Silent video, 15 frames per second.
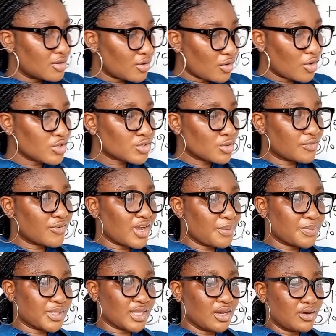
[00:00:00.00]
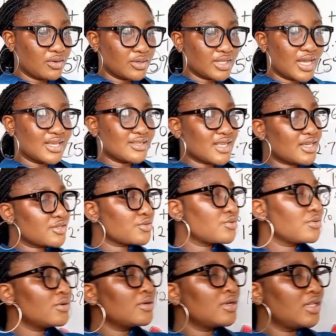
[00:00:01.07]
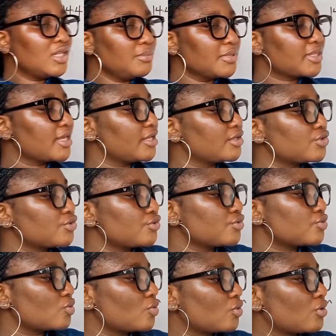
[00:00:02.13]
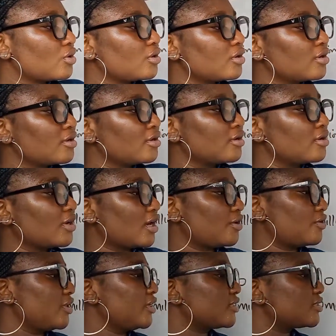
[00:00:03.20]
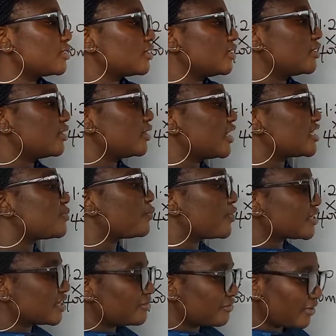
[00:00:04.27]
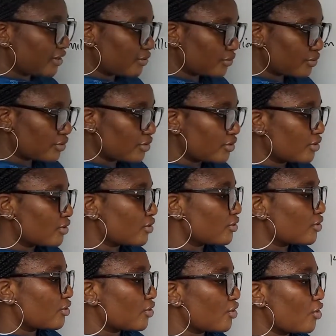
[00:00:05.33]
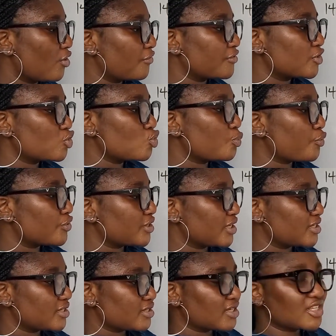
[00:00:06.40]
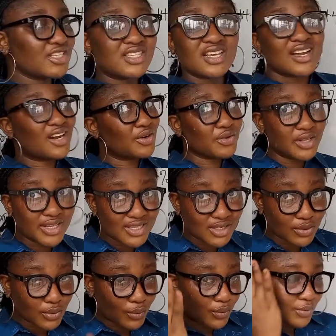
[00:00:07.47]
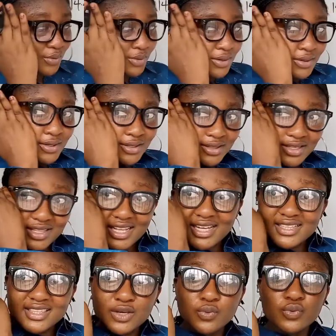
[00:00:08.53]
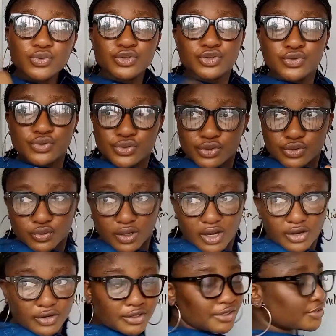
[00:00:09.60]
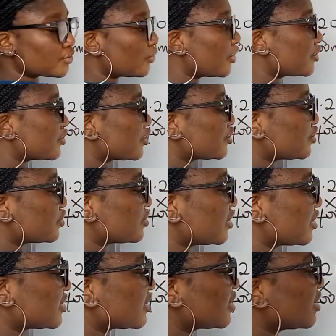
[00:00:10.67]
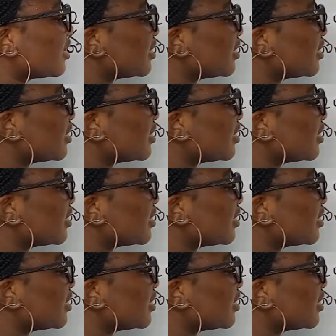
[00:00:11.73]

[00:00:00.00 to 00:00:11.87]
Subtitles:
cost of capital that Zazu Limited should use to calculate the net present value of the two processes. They didn't say calculate it though, that they would use to calculate. So what you just need to say is